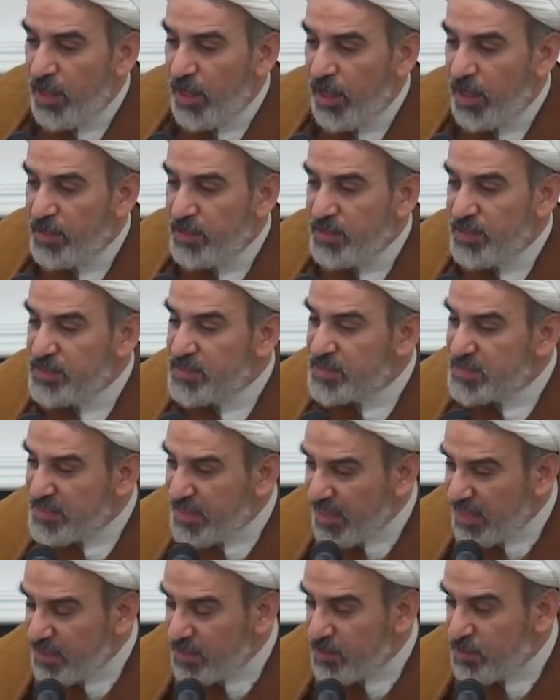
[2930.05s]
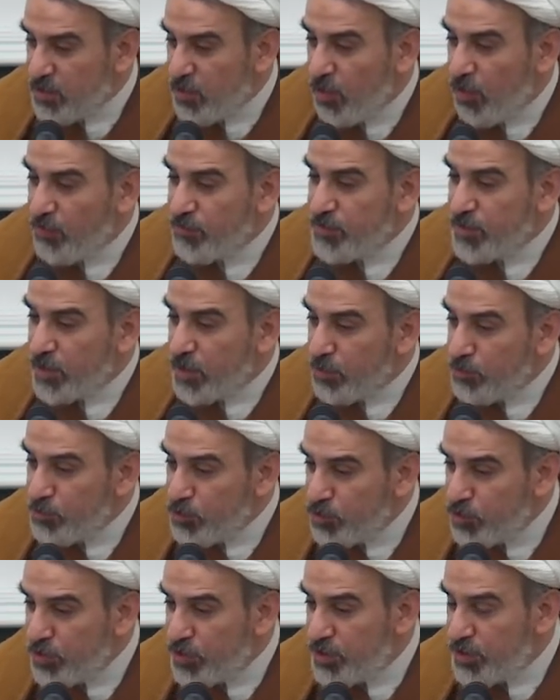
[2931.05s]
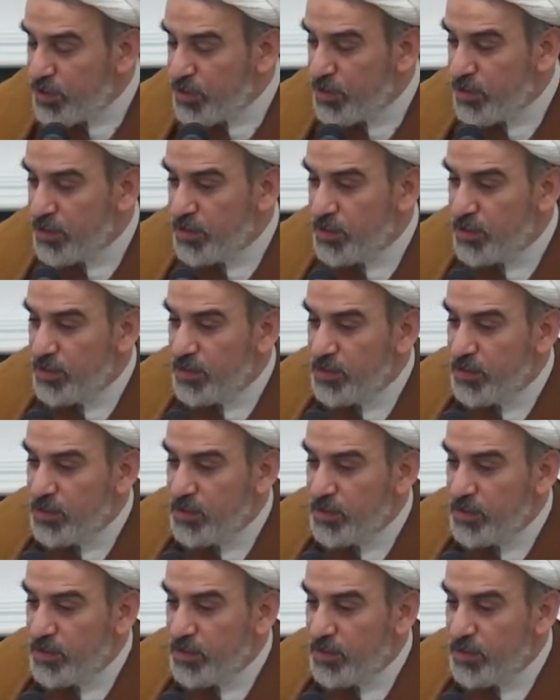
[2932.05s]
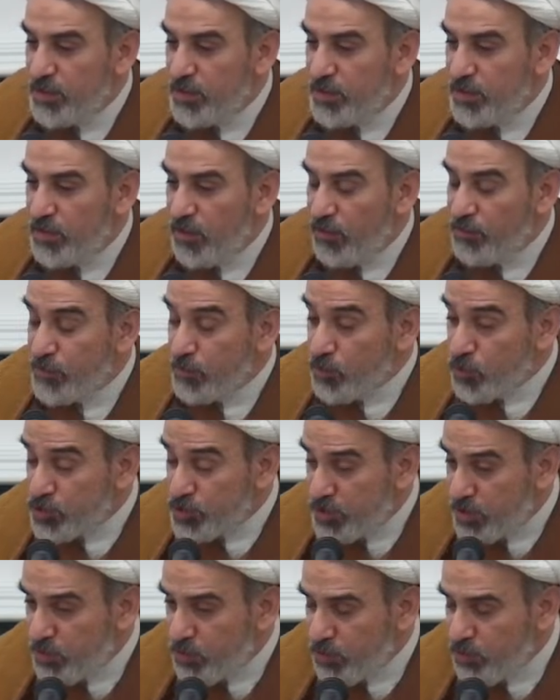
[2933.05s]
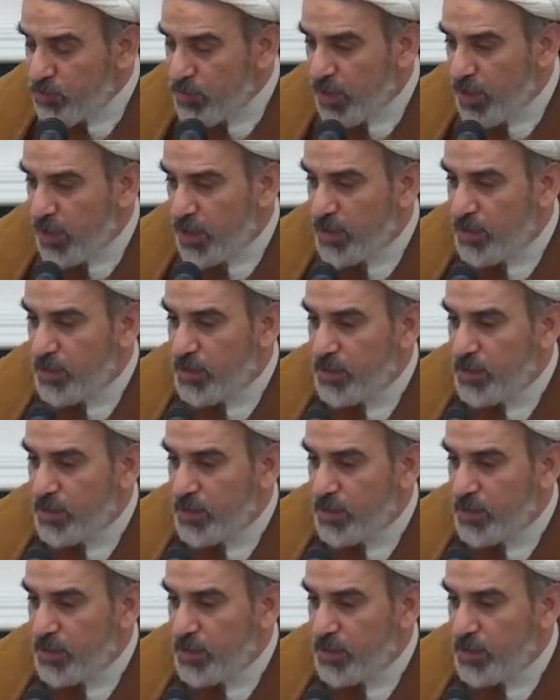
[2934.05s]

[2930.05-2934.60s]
and the state of the community of the Muslim Ummah